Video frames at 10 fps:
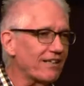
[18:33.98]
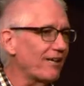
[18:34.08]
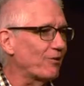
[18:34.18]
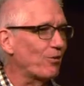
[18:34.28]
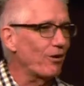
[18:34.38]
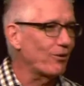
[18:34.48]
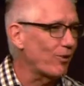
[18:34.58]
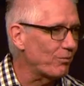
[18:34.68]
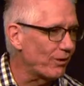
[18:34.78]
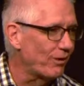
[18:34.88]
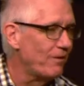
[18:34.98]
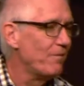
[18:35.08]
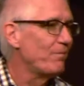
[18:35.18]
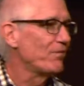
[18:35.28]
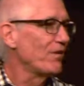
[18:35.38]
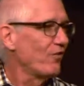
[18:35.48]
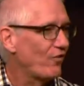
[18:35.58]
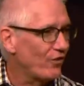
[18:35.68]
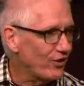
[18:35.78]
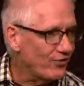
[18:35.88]
down to our normal
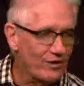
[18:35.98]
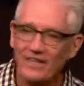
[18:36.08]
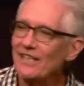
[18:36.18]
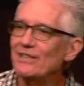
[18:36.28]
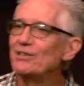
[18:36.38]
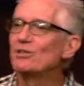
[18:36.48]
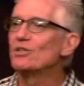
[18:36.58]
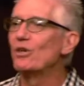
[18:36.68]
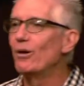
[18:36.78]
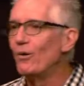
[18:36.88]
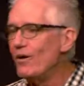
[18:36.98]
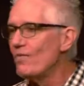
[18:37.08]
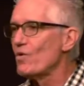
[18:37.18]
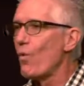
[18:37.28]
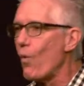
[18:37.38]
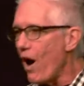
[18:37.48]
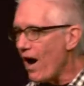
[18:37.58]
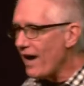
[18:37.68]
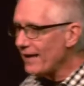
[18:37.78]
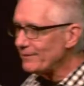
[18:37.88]
50 kids or so.
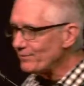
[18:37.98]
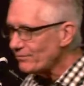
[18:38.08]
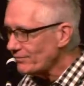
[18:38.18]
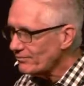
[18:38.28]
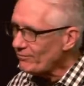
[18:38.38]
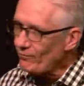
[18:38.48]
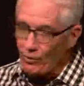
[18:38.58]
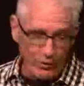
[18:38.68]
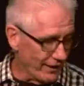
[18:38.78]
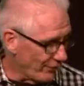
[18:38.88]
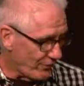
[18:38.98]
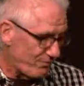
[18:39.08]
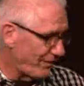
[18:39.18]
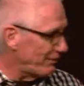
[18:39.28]
Why? Well, the